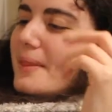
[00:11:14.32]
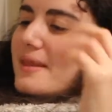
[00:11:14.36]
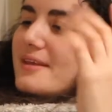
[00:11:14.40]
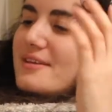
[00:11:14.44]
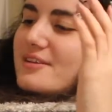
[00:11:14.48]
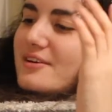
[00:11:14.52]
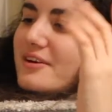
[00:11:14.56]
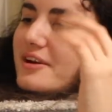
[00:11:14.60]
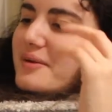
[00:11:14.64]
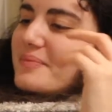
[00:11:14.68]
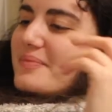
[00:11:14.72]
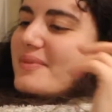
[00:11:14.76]

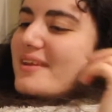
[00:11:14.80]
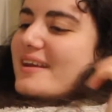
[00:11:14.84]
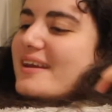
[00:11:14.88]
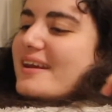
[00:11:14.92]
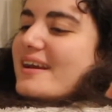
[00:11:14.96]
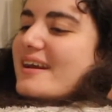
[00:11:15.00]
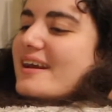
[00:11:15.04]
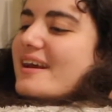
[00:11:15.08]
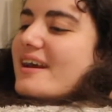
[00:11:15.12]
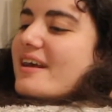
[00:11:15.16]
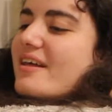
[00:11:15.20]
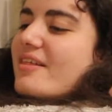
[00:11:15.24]

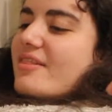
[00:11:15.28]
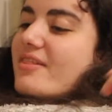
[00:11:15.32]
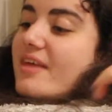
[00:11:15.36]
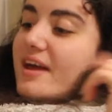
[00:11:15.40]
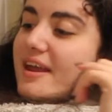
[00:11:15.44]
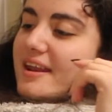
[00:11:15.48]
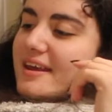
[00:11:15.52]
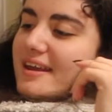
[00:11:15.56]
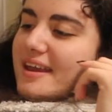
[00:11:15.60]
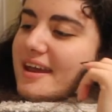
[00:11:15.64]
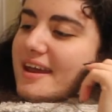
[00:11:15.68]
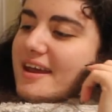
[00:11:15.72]
then
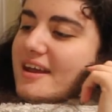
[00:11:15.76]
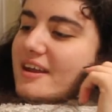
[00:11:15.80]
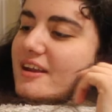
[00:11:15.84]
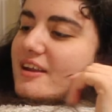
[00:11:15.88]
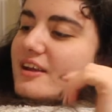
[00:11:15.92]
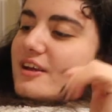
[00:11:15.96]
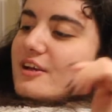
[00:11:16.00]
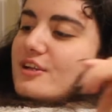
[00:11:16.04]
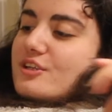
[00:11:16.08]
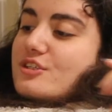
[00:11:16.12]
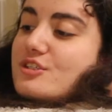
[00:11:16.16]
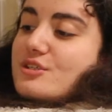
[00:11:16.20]

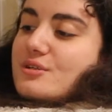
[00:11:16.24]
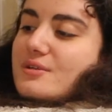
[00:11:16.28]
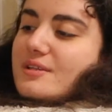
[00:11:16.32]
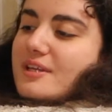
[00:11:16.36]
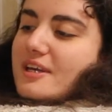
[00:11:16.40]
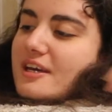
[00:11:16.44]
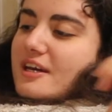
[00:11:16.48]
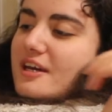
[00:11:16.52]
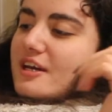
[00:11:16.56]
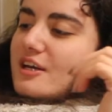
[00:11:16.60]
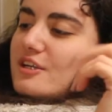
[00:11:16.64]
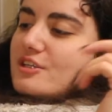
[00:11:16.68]
again
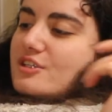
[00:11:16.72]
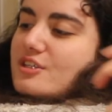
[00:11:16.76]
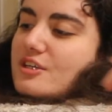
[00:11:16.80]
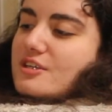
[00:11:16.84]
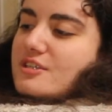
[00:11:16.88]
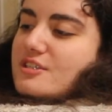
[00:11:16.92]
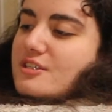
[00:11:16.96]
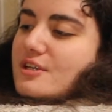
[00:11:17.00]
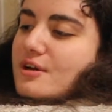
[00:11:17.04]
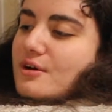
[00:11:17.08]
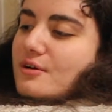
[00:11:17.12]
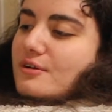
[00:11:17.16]
Julia had
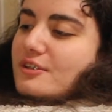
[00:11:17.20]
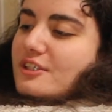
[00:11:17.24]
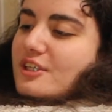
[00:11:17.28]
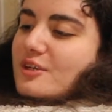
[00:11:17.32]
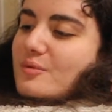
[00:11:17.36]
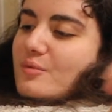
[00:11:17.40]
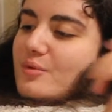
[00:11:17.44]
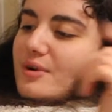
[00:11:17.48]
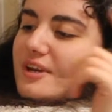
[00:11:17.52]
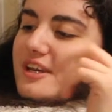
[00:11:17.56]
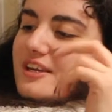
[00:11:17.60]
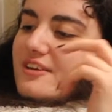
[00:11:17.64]
just told
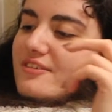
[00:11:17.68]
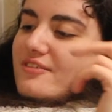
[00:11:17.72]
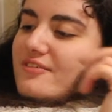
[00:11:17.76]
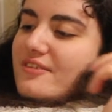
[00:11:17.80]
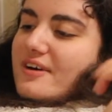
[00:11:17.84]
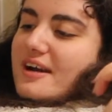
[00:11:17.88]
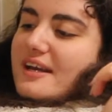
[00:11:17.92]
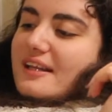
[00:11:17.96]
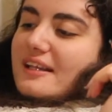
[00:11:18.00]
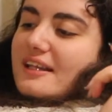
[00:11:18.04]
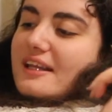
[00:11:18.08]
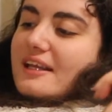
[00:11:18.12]
him what he'd
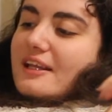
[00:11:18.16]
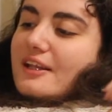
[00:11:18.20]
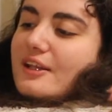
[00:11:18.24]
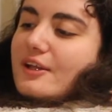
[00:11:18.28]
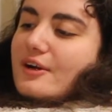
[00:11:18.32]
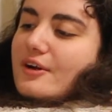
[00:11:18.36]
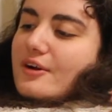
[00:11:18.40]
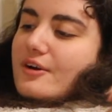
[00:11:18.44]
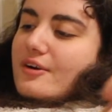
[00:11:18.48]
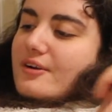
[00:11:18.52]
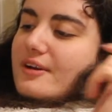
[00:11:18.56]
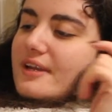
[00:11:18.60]
finally
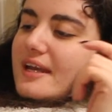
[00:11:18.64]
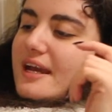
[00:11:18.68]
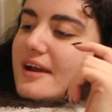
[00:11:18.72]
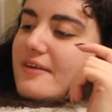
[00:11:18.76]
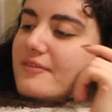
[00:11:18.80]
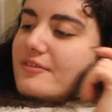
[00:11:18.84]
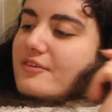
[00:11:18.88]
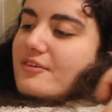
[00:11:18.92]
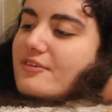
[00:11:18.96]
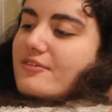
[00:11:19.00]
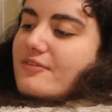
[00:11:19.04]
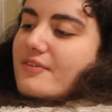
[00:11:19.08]
learned
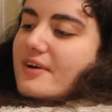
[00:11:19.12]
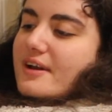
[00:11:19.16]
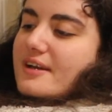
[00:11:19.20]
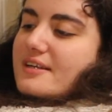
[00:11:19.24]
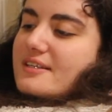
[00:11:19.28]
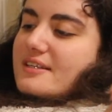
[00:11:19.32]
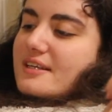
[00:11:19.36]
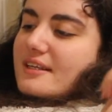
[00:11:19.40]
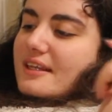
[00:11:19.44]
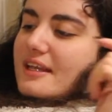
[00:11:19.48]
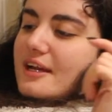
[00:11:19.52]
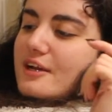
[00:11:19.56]
after
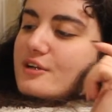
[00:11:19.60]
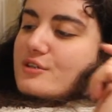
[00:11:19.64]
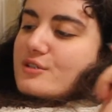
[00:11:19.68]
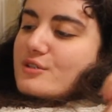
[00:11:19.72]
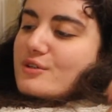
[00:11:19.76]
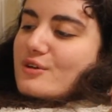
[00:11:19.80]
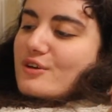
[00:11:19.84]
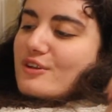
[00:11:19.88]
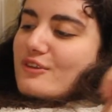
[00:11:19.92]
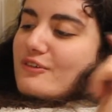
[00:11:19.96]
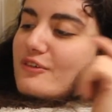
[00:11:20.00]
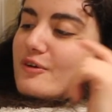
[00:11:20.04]
fighting that
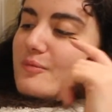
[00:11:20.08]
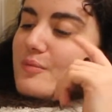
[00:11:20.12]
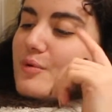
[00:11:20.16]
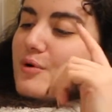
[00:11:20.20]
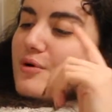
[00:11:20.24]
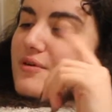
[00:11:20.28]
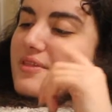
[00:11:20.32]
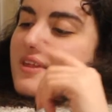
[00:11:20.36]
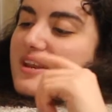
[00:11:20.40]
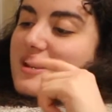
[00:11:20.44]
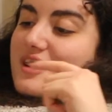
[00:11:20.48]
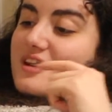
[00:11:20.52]
truth for
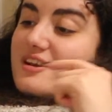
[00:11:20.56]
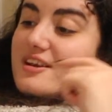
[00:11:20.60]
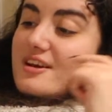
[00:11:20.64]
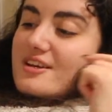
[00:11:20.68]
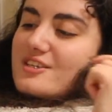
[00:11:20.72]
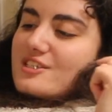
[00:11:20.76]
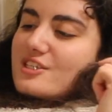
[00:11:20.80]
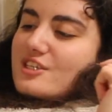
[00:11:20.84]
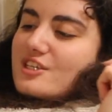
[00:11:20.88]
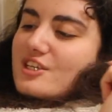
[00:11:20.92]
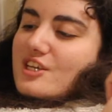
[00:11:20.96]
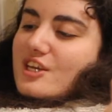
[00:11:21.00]
more than a
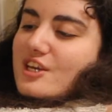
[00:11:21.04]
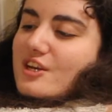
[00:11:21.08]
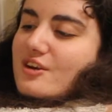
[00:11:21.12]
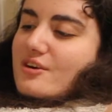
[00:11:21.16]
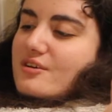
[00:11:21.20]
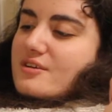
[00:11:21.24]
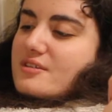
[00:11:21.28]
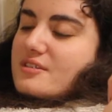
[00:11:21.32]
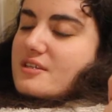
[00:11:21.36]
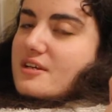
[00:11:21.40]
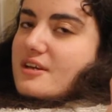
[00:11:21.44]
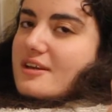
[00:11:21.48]
dozen
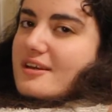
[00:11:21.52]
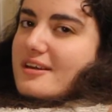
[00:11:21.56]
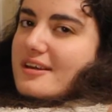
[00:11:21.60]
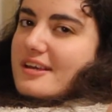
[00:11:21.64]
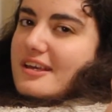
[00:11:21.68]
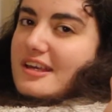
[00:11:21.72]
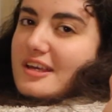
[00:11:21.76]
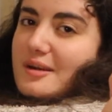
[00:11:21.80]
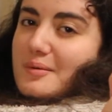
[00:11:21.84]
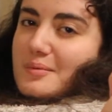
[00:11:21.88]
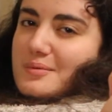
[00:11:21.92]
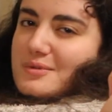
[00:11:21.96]
years.
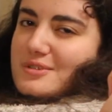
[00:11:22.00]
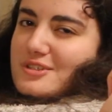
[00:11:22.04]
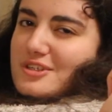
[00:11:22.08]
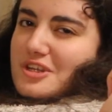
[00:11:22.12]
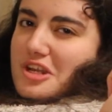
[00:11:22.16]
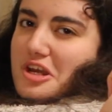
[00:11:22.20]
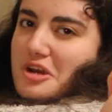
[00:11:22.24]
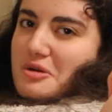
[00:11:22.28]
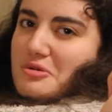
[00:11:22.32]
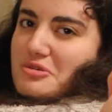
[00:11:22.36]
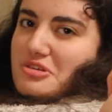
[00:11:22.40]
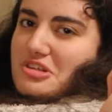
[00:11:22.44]
He was
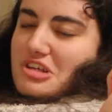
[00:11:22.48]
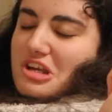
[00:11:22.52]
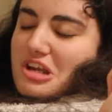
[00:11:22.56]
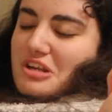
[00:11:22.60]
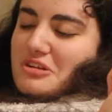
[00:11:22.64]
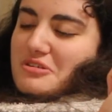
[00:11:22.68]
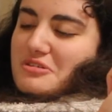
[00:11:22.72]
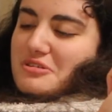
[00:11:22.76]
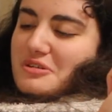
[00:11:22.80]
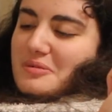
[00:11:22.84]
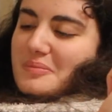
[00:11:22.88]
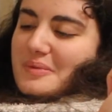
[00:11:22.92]
no
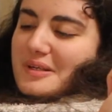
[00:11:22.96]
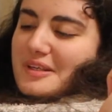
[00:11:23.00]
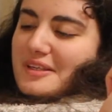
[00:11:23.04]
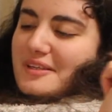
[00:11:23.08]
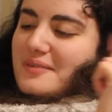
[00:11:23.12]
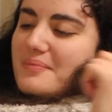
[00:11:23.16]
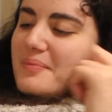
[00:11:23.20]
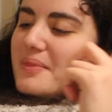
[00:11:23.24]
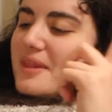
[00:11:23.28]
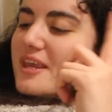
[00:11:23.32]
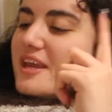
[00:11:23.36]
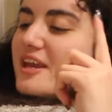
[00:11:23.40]
gentleman.